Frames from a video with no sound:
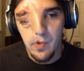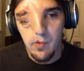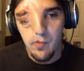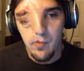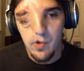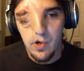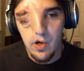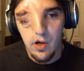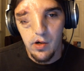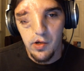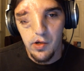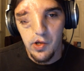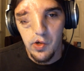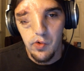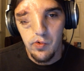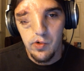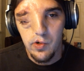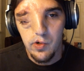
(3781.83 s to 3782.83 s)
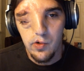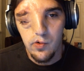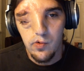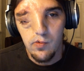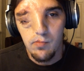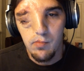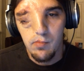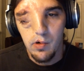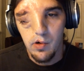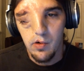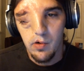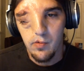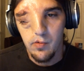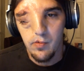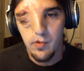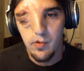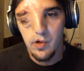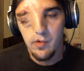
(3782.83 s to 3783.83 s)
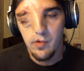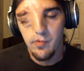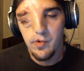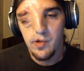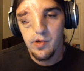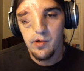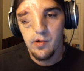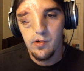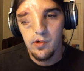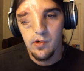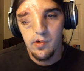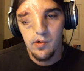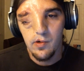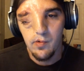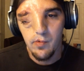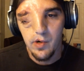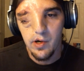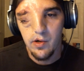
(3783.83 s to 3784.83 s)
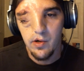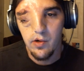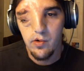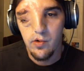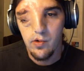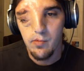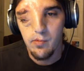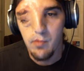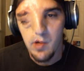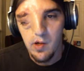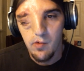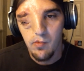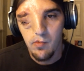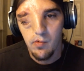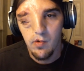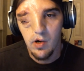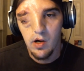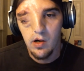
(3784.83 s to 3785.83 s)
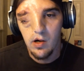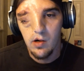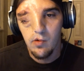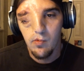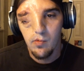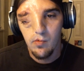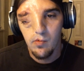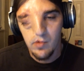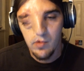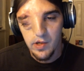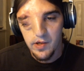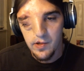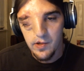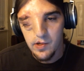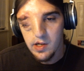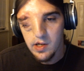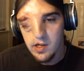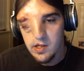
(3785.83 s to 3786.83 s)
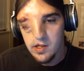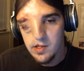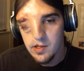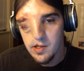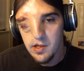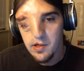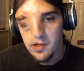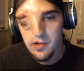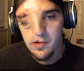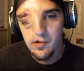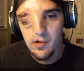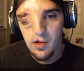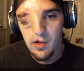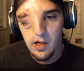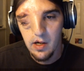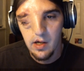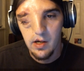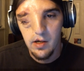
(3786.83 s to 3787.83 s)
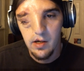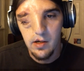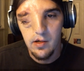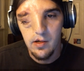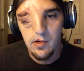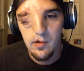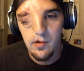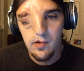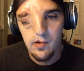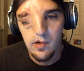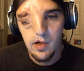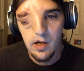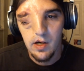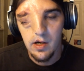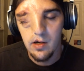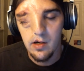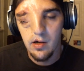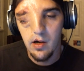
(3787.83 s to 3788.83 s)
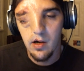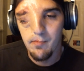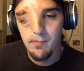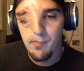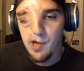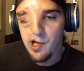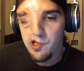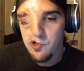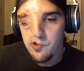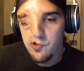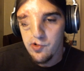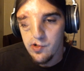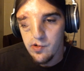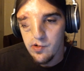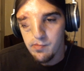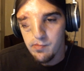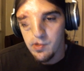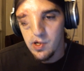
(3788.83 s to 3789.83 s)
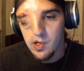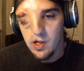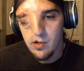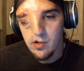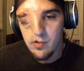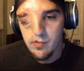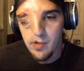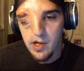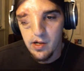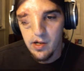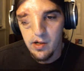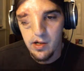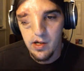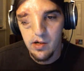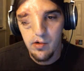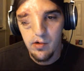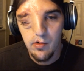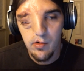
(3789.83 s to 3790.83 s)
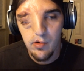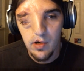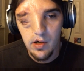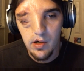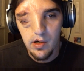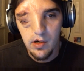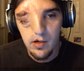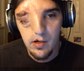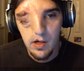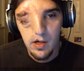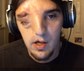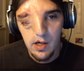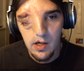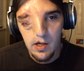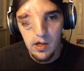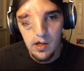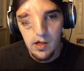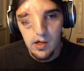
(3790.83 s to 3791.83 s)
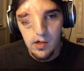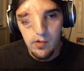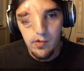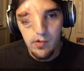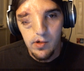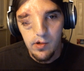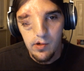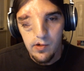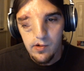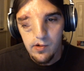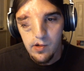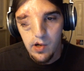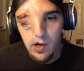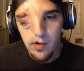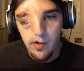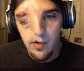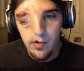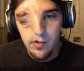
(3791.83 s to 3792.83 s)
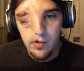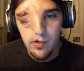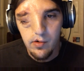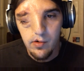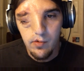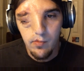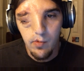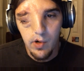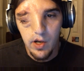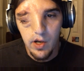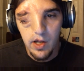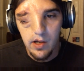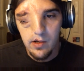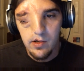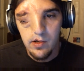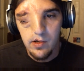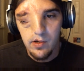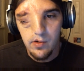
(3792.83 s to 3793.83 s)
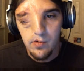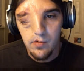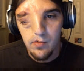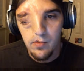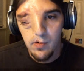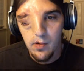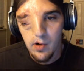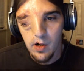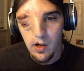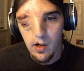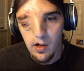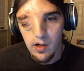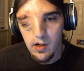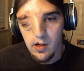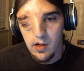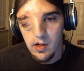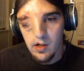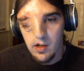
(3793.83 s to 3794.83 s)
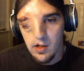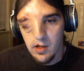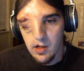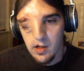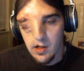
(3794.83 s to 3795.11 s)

Um, we're on YouTube which is where you should be uh, listening to this. It's uh, on my YouTube channel right now, uh, which is Tarokun182.